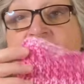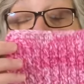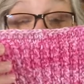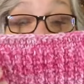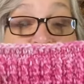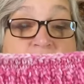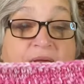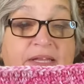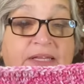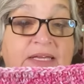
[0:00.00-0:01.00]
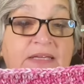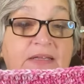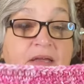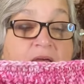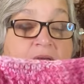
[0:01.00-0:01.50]
very quickly.
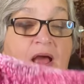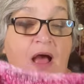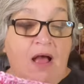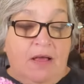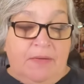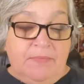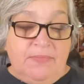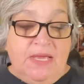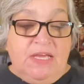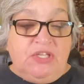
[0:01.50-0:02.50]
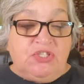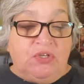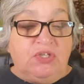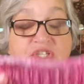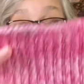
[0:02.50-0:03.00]
So
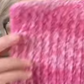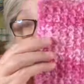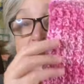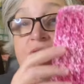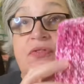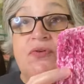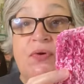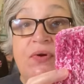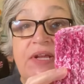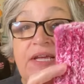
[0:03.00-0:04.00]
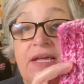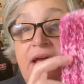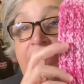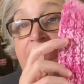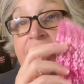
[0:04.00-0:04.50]
you chain 30
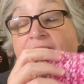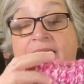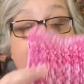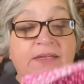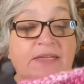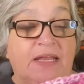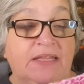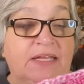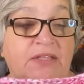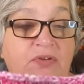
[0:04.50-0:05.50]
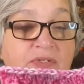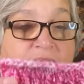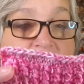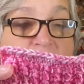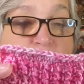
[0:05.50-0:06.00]
and I think there's
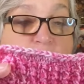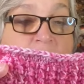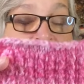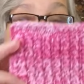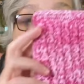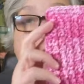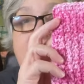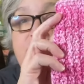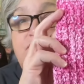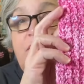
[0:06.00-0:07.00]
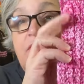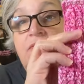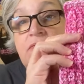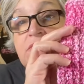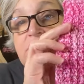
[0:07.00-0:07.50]
like 26
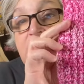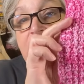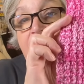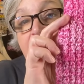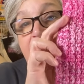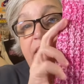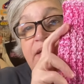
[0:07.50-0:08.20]
rows. It